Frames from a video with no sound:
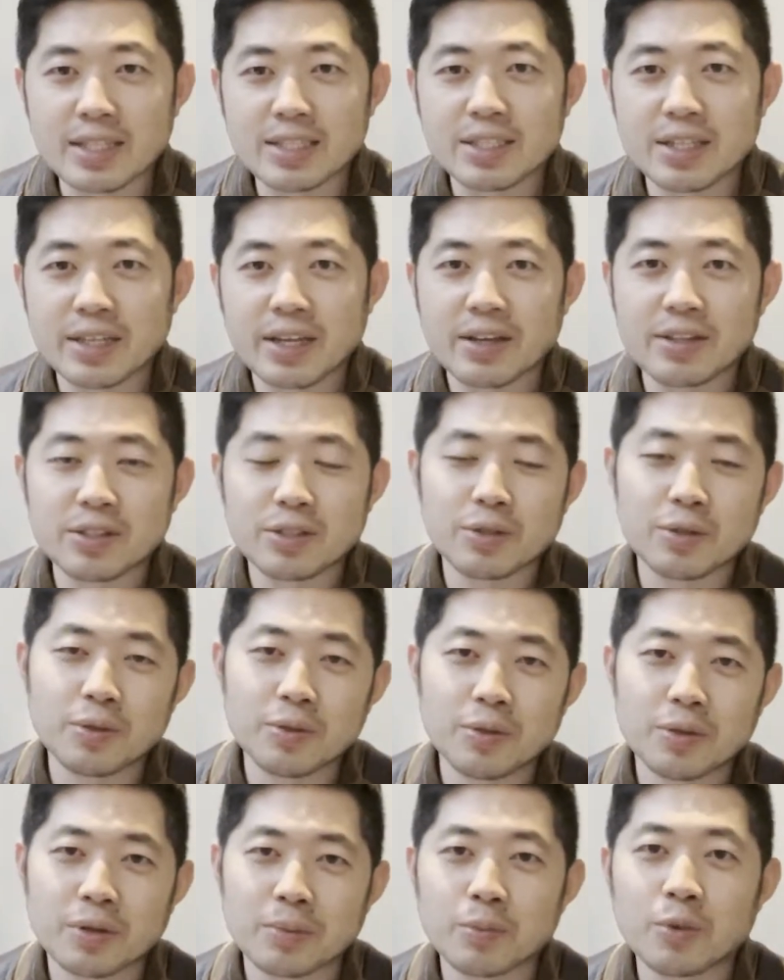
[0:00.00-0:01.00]
to get
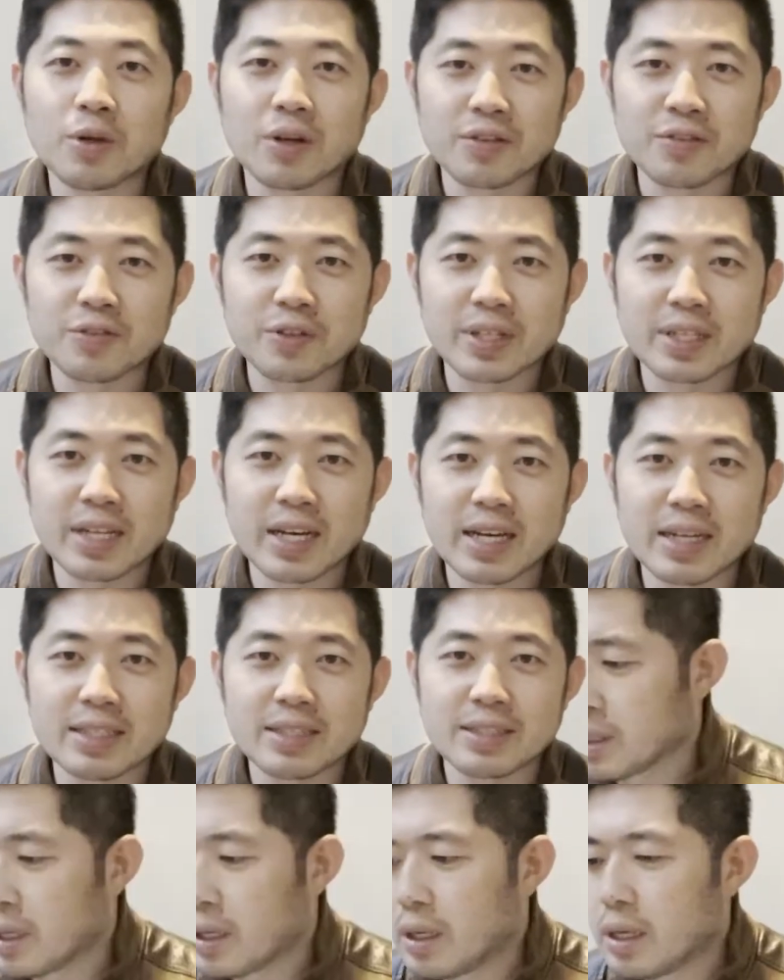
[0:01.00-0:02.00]
2 or more free
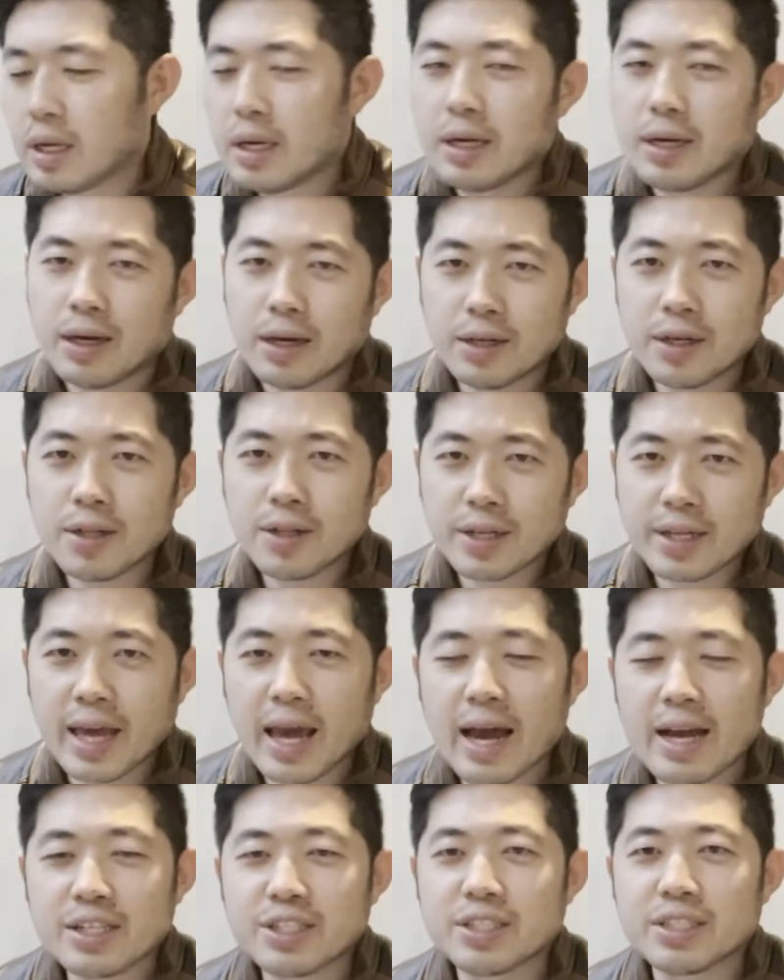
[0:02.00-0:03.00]
nights. Another
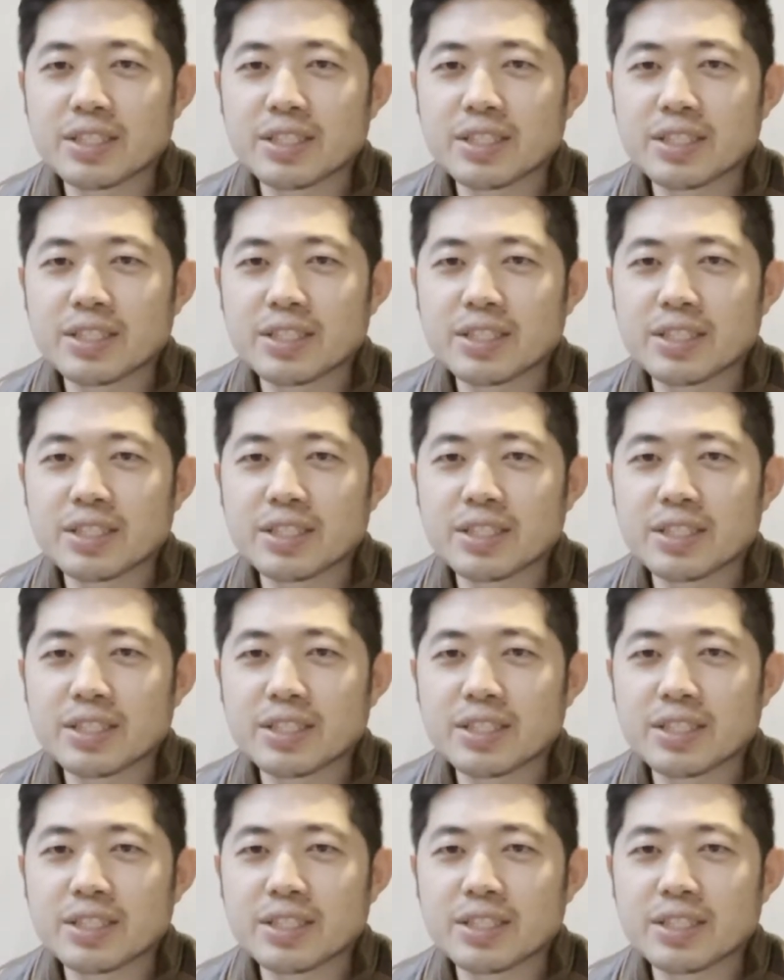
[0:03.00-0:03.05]
catch is